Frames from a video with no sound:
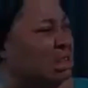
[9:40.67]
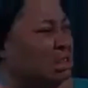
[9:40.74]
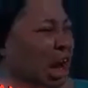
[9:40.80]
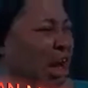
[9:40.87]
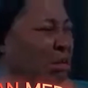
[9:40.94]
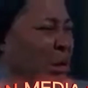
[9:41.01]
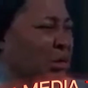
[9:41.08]

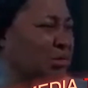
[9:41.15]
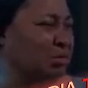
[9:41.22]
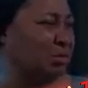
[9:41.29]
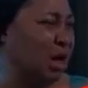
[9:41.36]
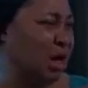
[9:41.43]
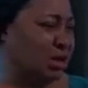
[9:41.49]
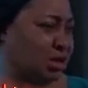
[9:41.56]
Did I not
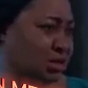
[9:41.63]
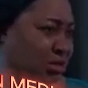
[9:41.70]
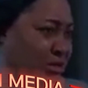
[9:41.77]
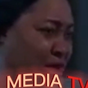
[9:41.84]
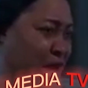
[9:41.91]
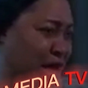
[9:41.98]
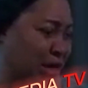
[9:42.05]
raise
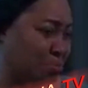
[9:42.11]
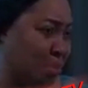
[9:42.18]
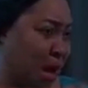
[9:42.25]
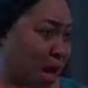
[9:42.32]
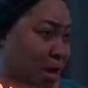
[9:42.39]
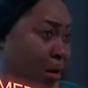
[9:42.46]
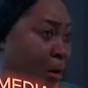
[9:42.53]
you like
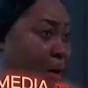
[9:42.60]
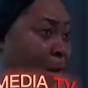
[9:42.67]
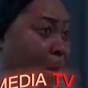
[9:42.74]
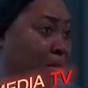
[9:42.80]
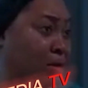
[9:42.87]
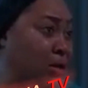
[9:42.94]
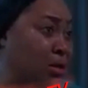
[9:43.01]
my
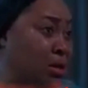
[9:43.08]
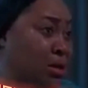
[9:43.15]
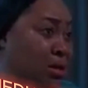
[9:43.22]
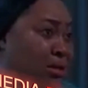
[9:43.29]
own?